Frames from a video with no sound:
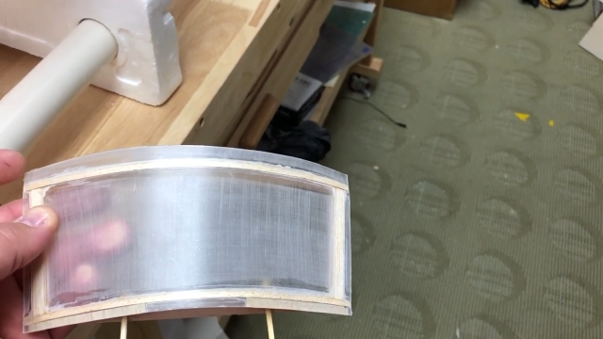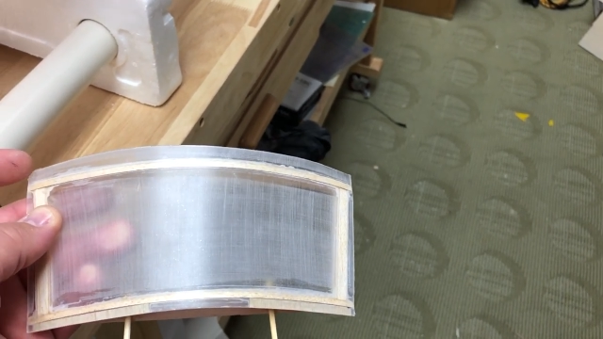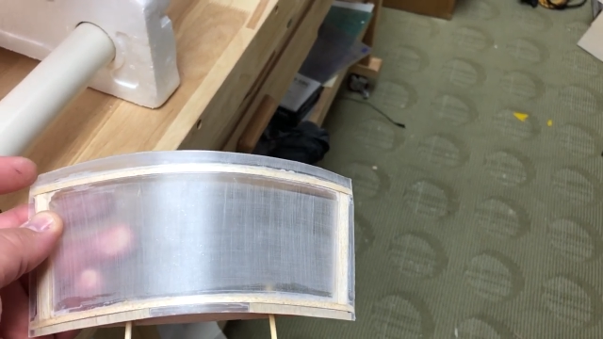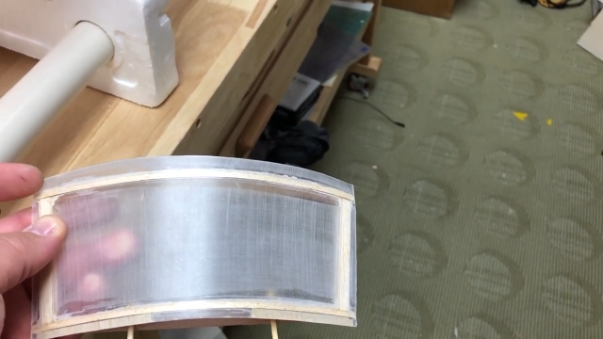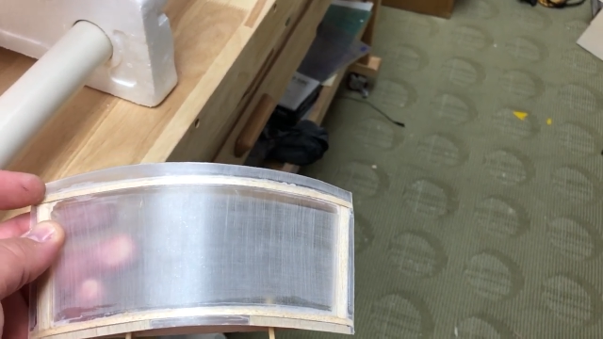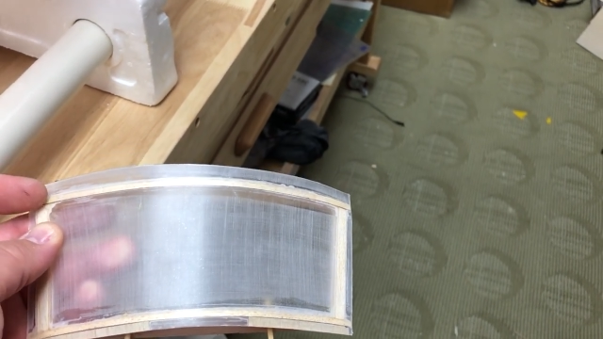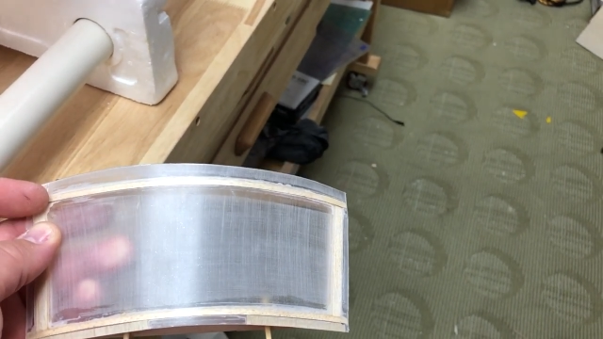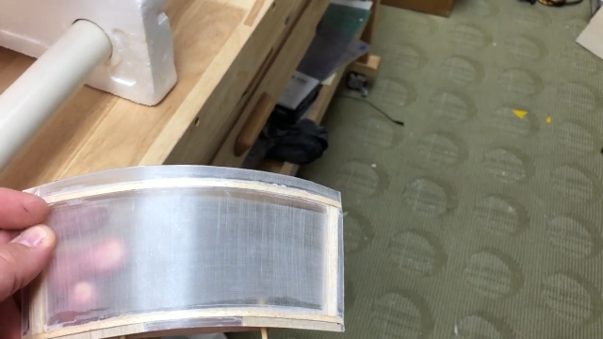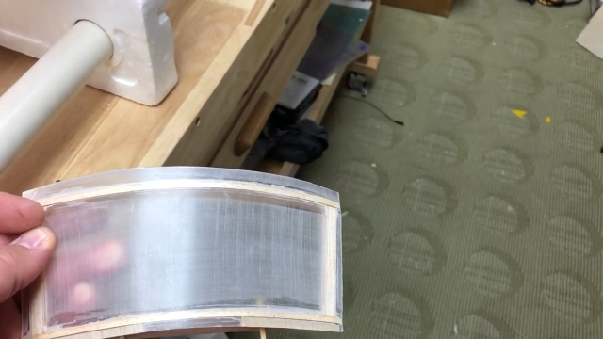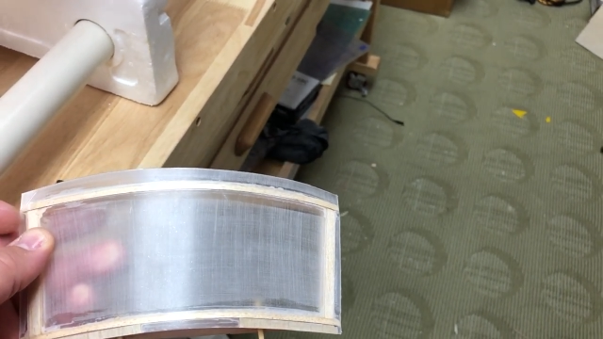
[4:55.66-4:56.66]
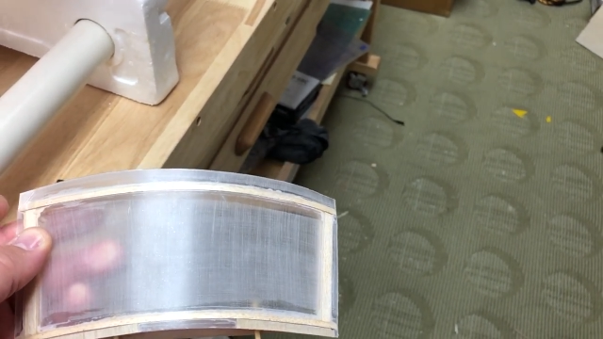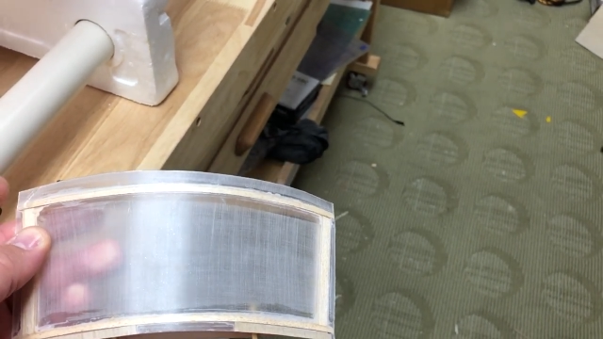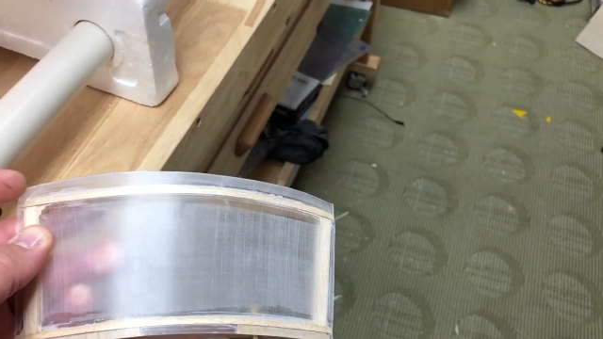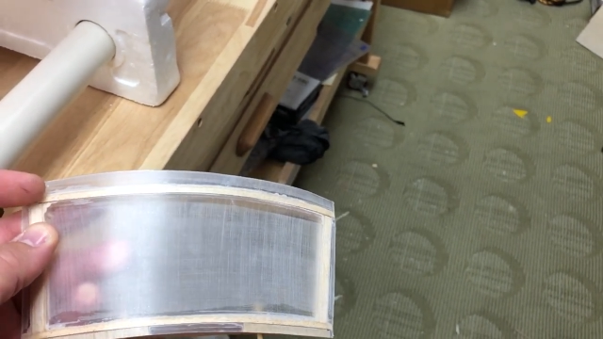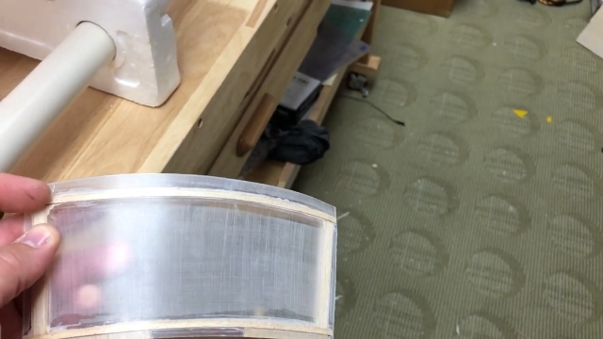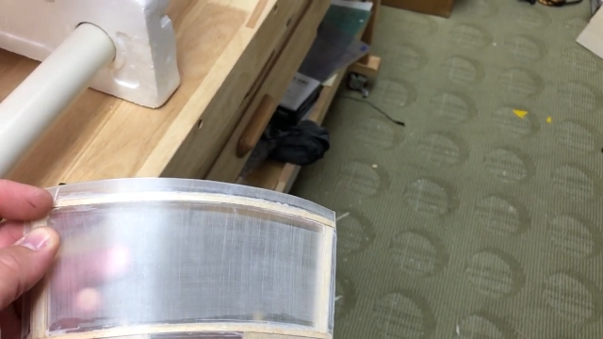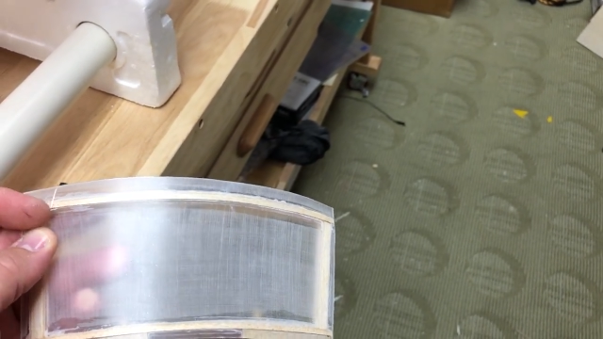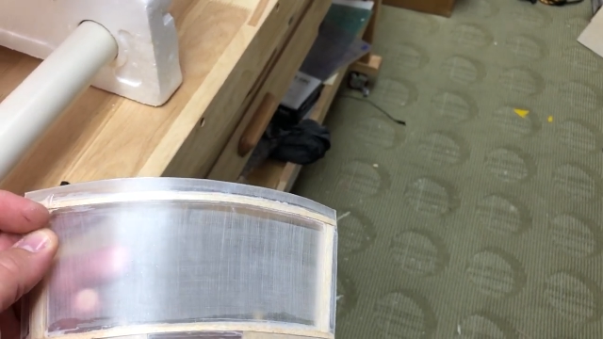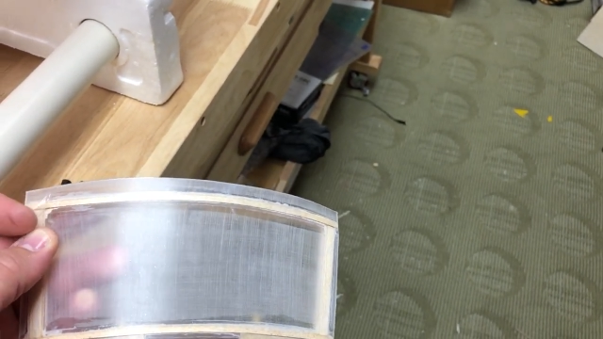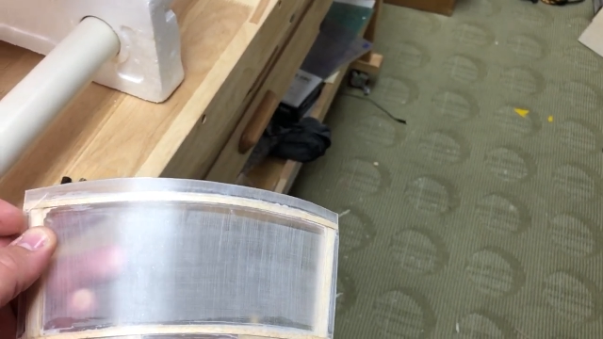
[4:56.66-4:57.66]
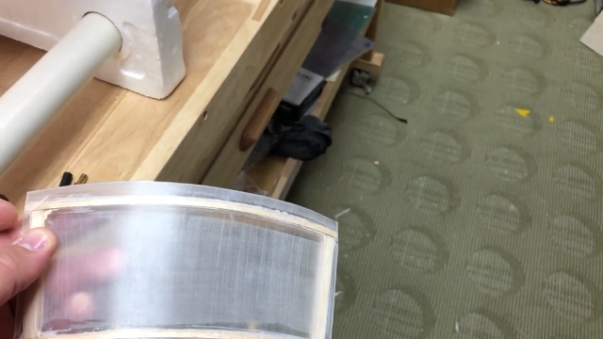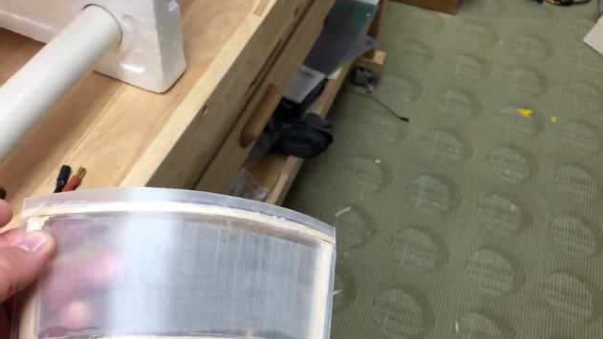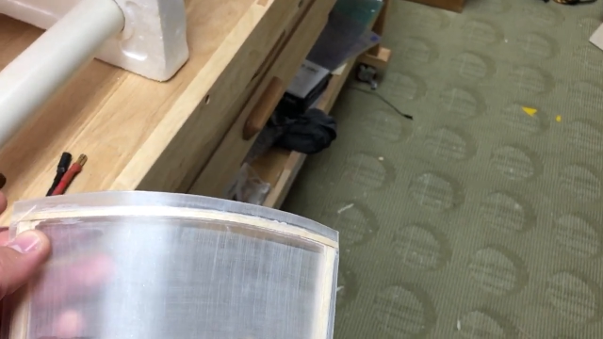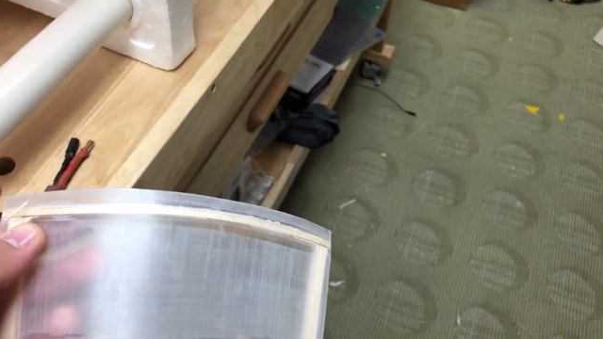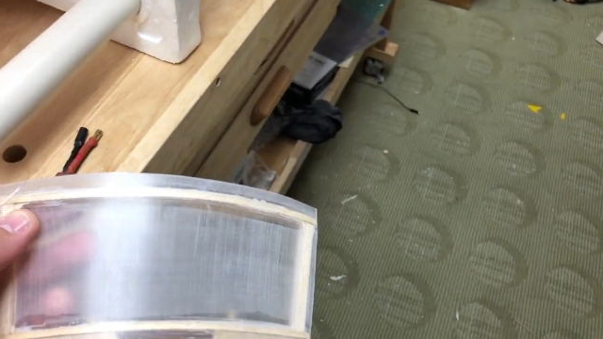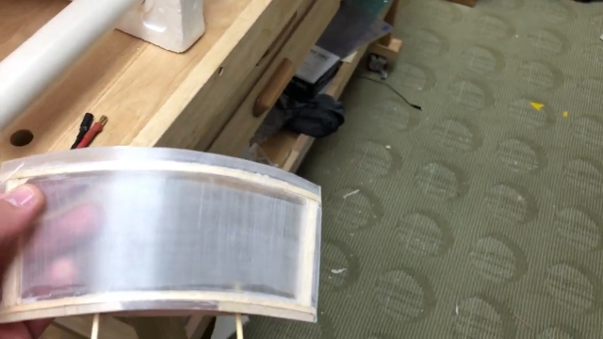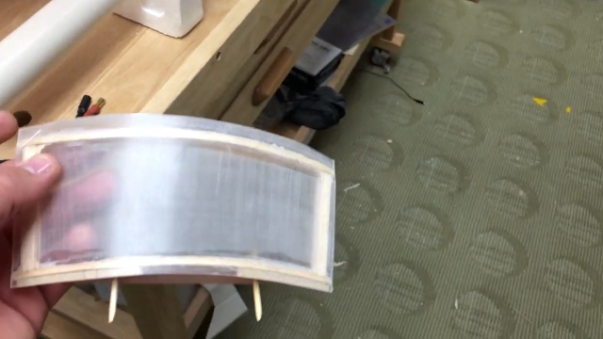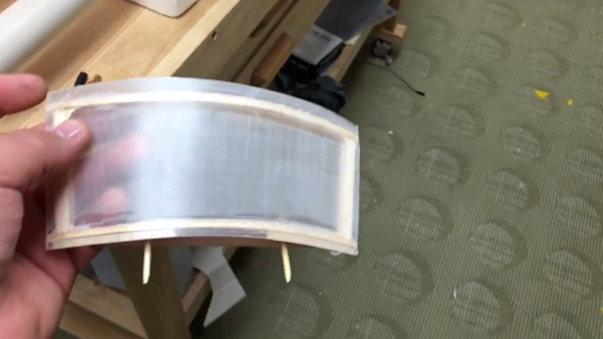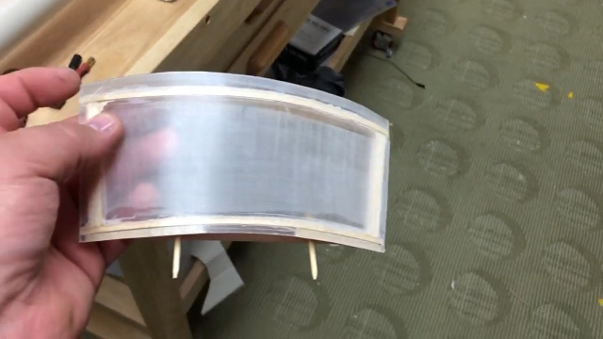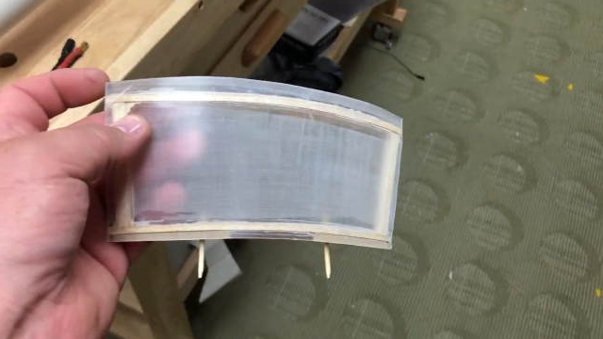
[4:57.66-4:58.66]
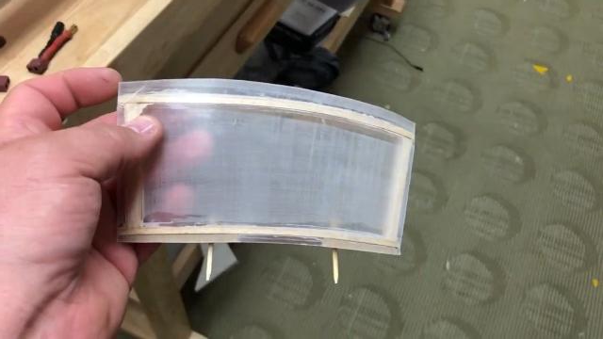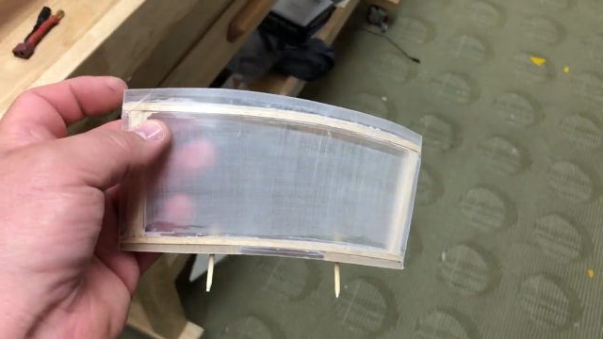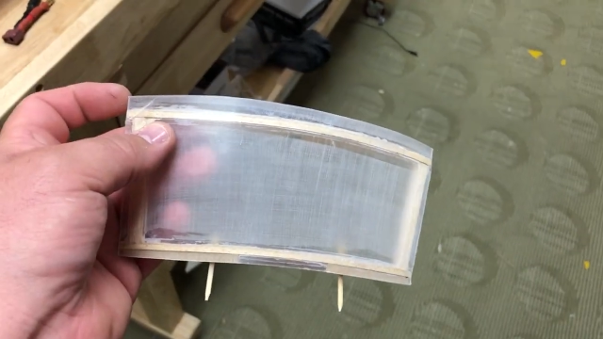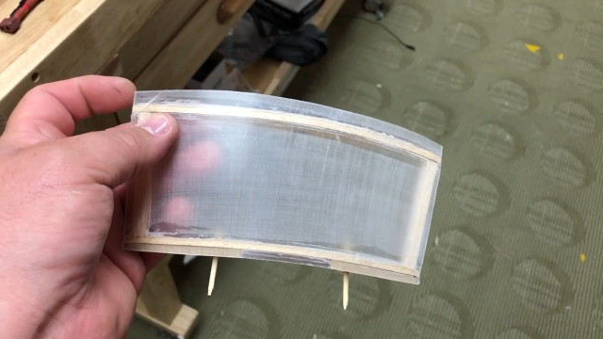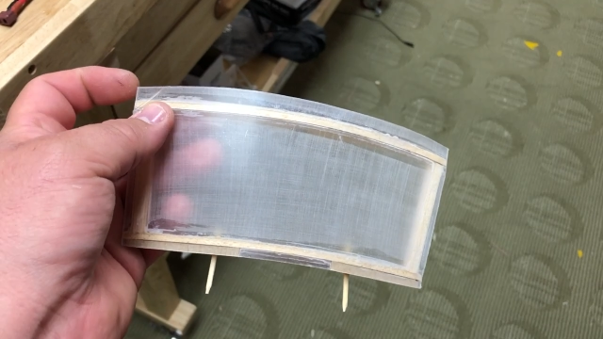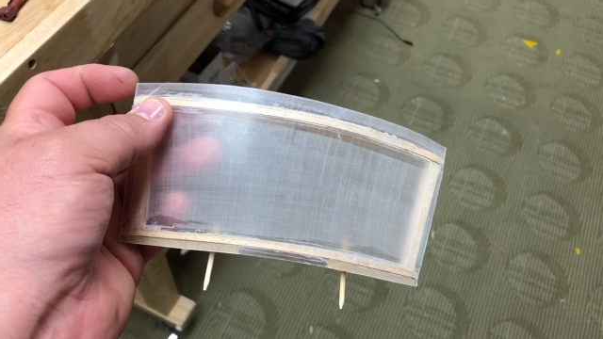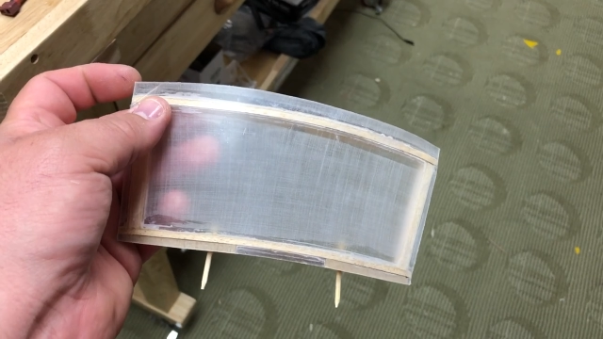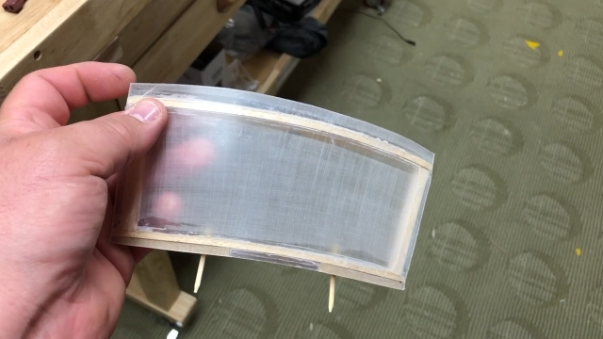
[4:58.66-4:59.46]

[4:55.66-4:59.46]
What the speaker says: Nobody's mouth can be seen.